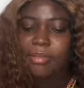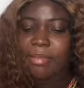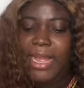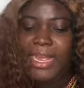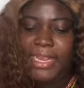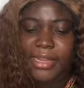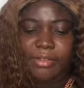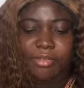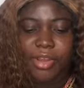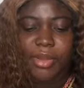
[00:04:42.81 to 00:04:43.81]
my
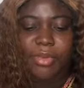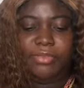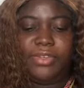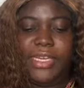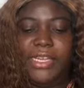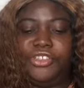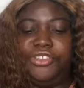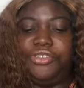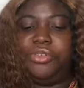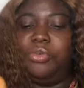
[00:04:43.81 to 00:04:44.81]
Creme of
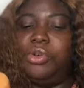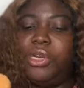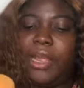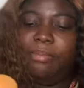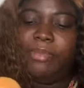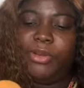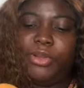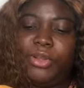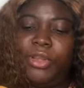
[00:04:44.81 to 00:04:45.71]
Nature coconut milk.